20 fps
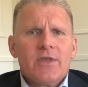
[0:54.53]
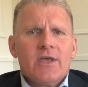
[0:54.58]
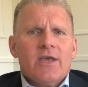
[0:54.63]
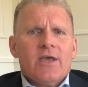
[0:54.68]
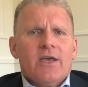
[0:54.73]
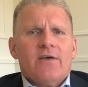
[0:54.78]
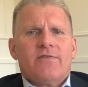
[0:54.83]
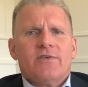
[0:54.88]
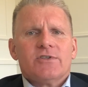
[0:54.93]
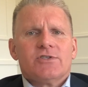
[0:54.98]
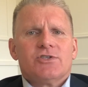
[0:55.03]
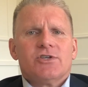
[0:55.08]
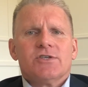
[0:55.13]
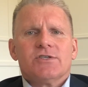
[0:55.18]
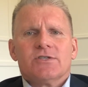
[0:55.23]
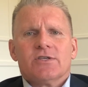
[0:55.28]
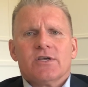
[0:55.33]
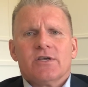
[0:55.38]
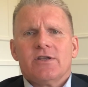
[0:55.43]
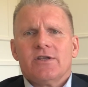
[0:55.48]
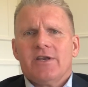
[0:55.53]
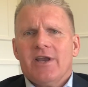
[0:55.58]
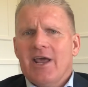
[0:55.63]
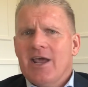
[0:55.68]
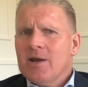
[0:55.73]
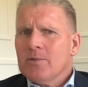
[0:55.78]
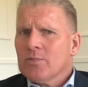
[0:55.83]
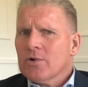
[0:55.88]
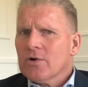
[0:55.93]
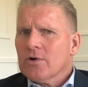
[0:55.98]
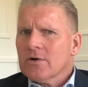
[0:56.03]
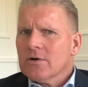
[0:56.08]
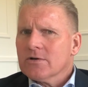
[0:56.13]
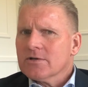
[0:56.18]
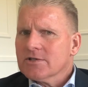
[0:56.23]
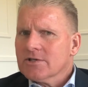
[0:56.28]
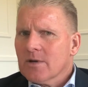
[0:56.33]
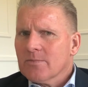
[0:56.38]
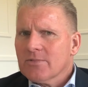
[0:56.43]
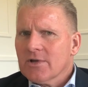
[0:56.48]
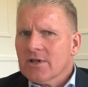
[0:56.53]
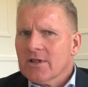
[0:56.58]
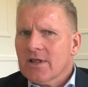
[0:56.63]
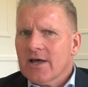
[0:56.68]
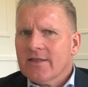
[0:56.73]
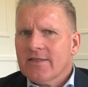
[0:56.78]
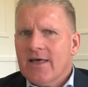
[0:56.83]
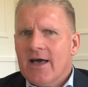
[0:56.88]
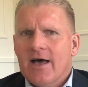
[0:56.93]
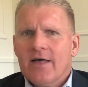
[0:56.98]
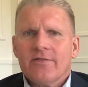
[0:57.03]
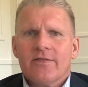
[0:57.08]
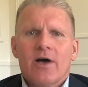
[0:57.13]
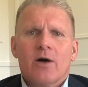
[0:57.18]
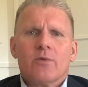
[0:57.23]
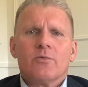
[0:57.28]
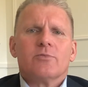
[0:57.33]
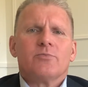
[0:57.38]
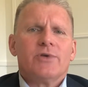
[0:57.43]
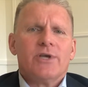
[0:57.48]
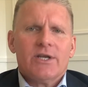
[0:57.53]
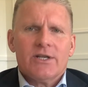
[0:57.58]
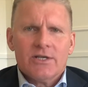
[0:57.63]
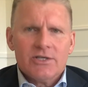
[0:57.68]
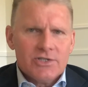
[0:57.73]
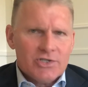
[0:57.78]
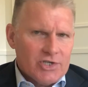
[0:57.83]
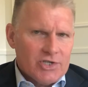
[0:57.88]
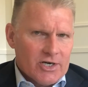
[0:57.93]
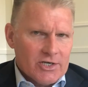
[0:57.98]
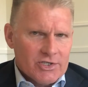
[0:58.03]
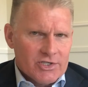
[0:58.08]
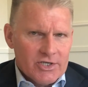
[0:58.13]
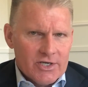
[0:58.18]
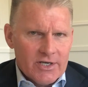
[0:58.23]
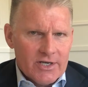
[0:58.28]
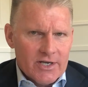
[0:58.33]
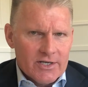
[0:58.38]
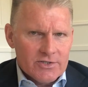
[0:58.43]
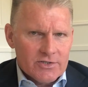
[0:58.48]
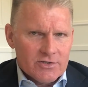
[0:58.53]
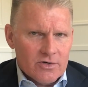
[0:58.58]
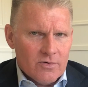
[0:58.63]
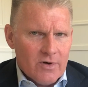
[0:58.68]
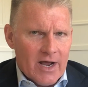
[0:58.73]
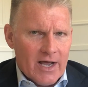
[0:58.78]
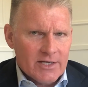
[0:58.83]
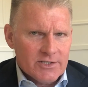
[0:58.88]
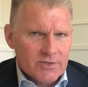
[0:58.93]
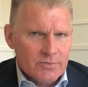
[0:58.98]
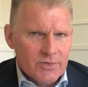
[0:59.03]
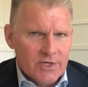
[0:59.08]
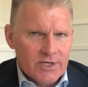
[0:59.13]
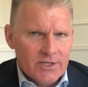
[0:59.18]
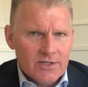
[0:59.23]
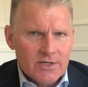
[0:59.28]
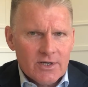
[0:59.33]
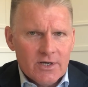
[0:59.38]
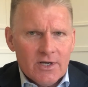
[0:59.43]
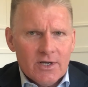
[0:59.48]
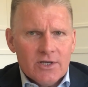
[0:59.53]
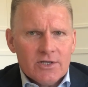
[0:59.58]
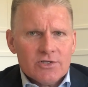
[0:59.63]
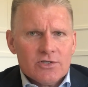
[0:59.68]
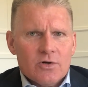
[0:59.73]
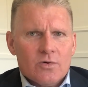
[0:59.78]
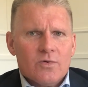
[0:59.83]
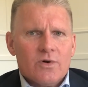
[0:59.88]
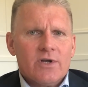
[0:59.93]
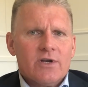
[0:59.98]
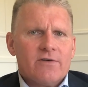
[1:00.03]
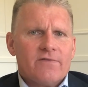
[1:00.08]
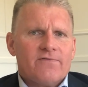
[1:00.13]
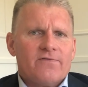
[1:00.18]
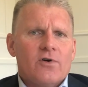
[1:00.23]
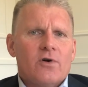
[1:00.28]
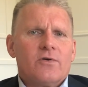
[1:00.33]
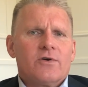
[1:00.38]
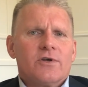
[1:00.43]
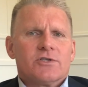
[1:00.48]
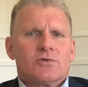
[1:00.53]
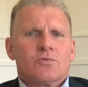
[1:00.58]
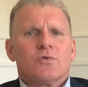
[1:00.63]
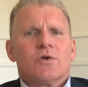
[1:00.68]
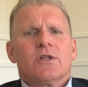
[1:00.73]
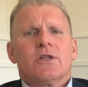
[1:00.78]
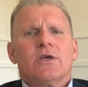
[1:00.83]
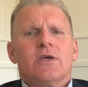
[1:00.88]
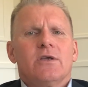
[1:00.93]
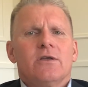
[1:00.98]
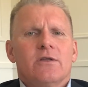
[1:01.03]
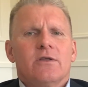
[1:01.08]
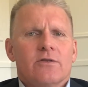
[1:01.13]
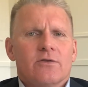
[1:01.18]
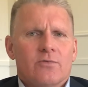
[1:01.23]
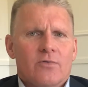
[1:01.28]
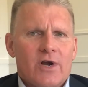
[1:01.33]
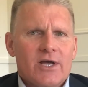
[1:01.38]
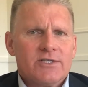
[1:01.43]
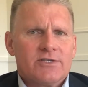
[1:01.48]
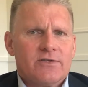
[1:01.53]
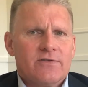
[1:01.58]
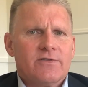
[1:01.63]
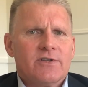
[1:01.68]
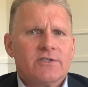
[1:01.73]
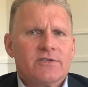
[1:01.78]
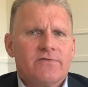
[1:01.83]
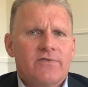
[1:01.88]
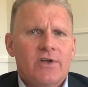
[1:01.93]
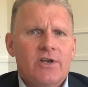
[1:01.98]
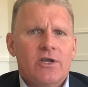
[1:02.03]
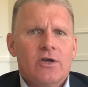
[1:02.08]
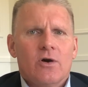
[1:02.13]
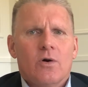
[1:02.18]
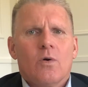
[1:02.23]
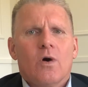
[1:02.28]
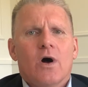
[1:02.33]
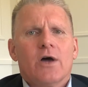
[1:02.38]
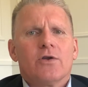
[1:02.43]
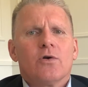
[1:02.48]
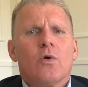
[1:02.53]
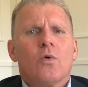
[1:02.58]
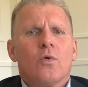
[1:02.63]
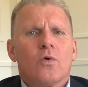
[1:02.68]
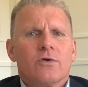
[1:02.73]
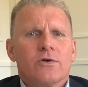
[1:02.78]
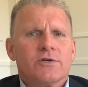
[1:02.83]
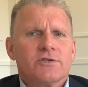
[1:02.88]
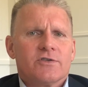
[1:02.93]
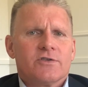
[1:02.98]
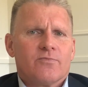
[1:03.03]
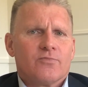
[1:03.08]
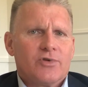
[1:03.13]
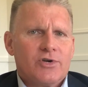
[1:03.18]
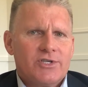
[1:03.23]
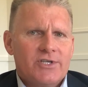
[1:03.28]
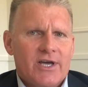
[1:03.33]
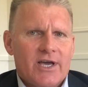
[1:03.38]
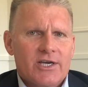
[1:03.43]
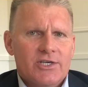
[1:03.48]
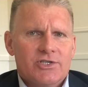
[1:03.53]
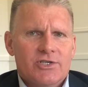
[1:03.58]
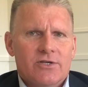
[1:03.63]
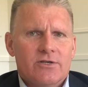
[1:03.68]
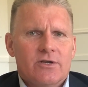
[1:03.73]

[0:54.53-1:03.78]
If it's just a neighbor or something like that, that would be an injunction against harassment. So we're going to focus really the rest of this video on orders of protection,